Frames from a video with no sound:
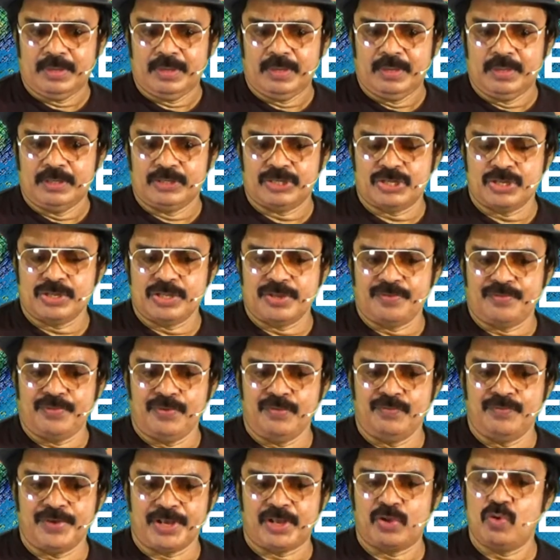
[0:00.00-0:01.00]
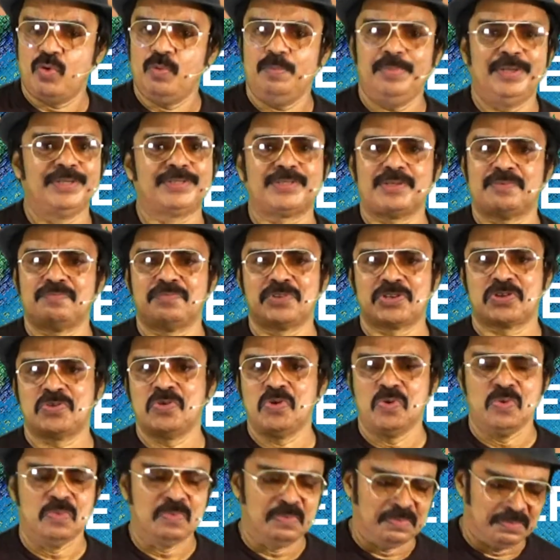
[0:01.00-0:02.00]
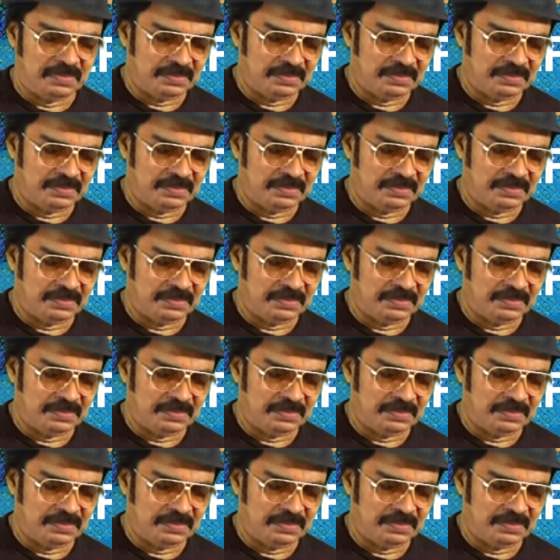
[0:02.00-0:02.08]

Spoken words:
So therefore, vacuum is a vacuum.